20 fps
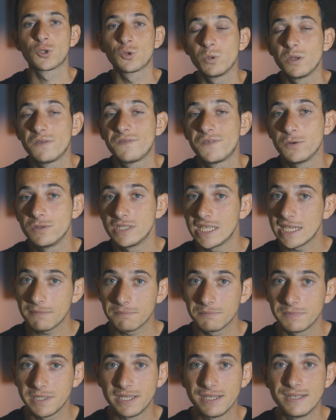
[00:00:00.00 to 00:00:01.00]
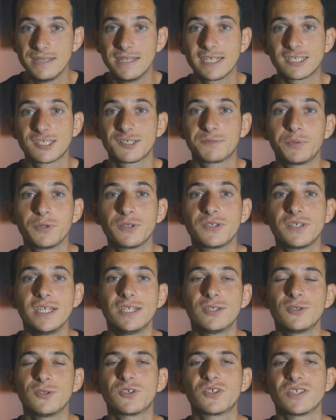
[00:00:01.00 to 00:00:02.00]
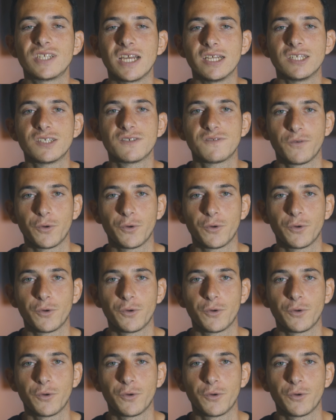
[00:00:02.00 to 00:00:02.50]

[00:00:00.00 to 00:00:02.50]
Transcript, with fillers: So if you let me, let's proceed to stage